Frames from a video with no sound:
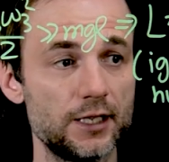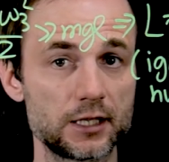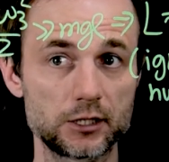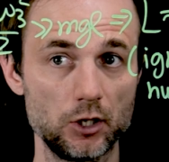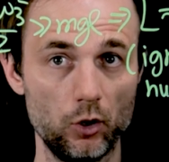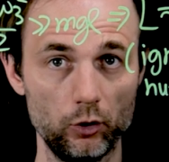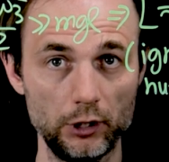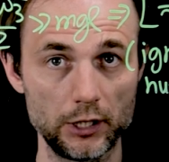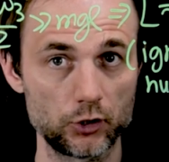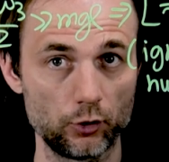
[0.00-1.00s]
That's the
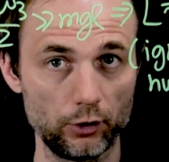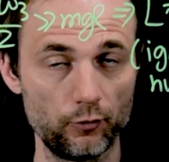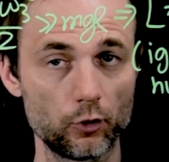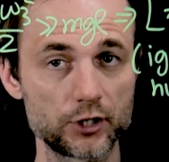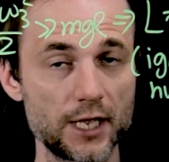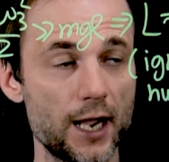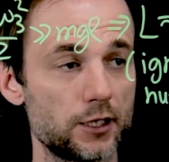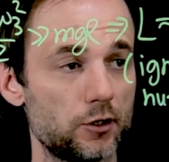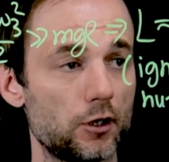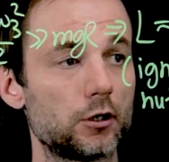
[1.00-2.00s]
only external force
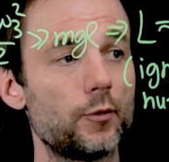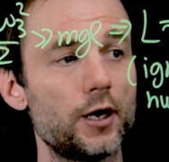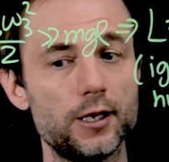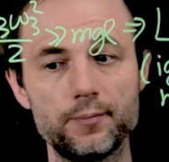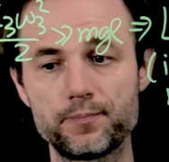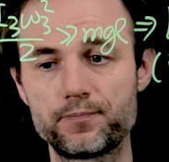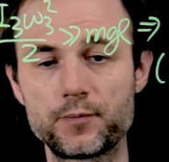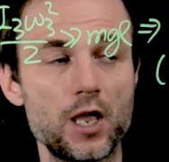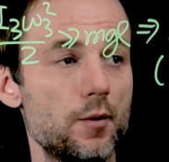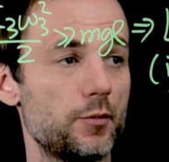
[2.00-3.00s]
acting on our body,
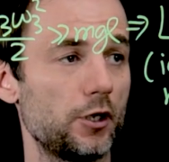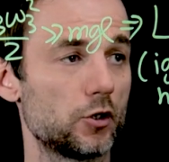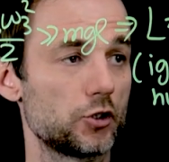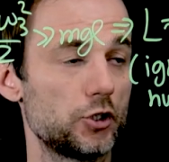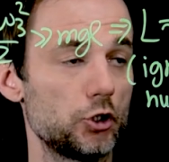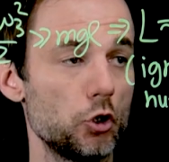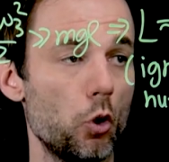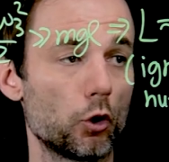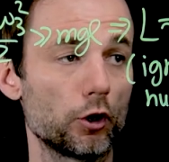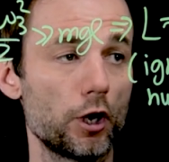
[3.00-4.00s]
because the
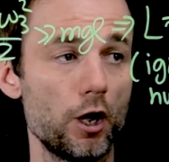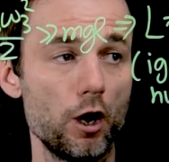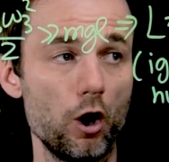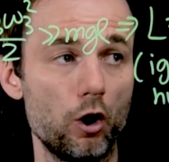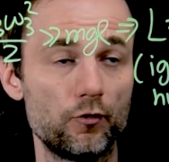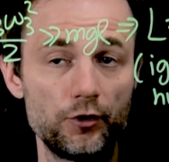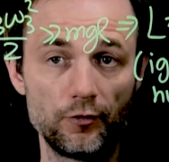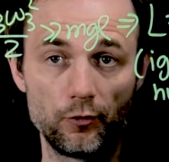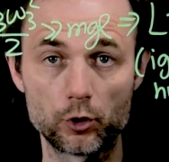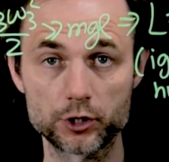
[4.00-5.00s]
torque of the
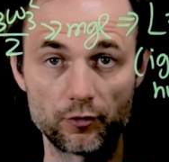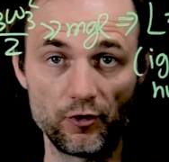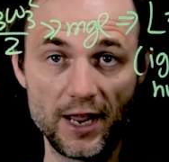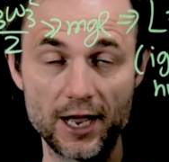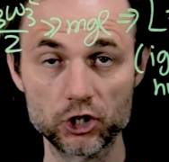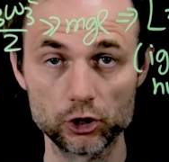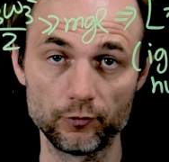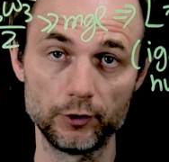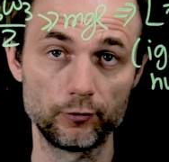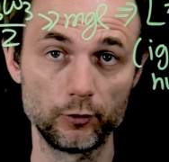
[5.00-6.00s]
force of reaction
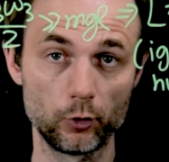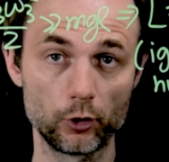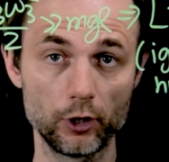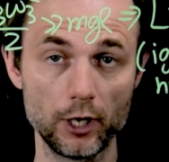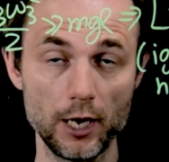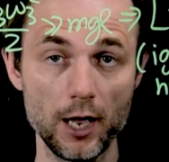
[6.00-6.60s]
of the floor